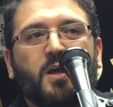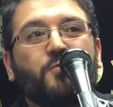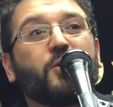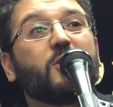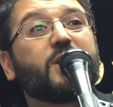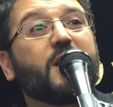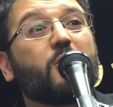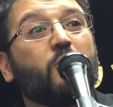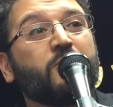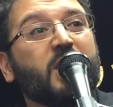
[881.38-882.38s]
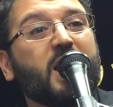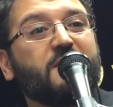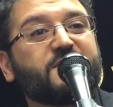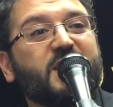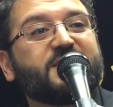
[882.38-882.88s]
If we look at our own
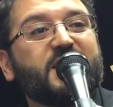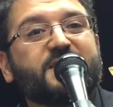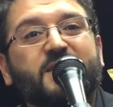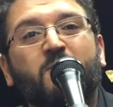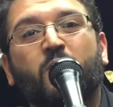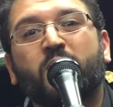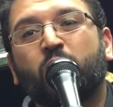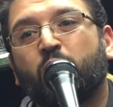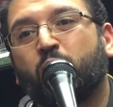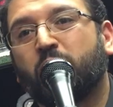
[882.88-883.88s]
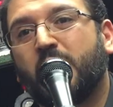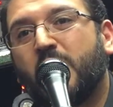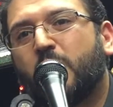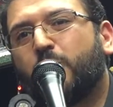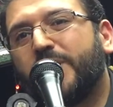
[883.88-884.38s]
lives, let's say someone who
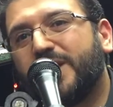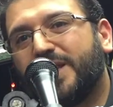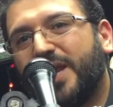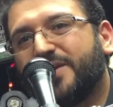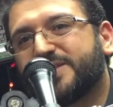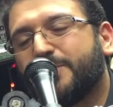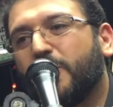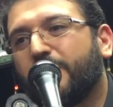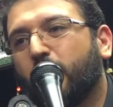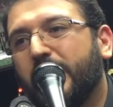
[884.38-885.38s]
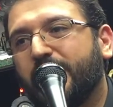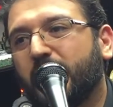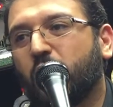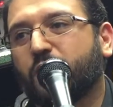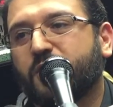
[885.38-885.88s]
really cares about the way
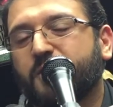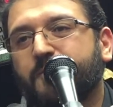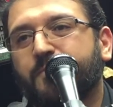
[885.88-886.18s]
they look.